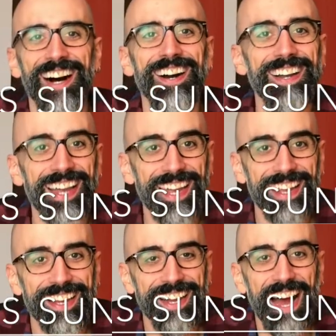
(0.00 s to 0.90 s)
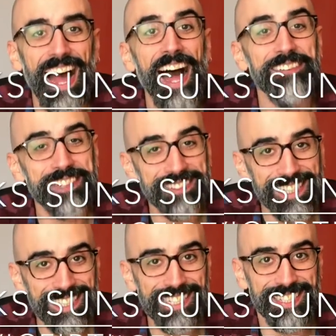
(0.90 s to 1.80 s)
Okay, Alberto
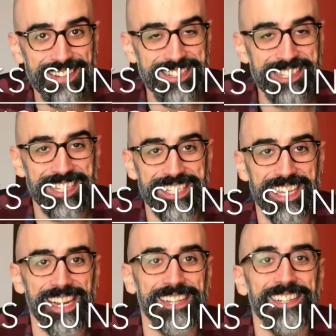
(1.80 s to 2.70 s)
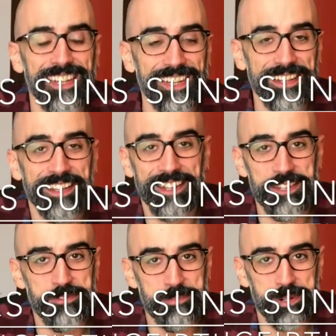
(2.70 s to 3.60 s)
Iglesias, Drumsticks on the channel, a
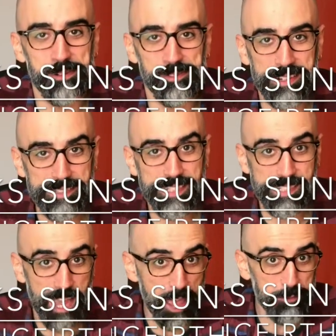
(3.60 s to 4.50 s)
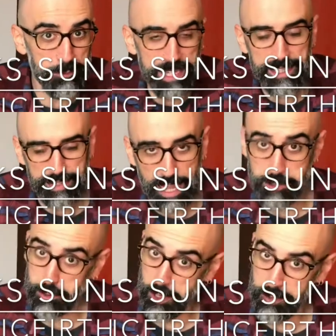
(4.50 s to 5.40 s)
different pair of drumsticks every week,
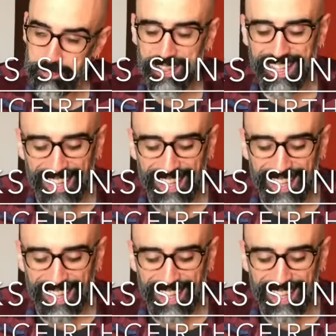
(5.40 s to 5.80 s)
as you know.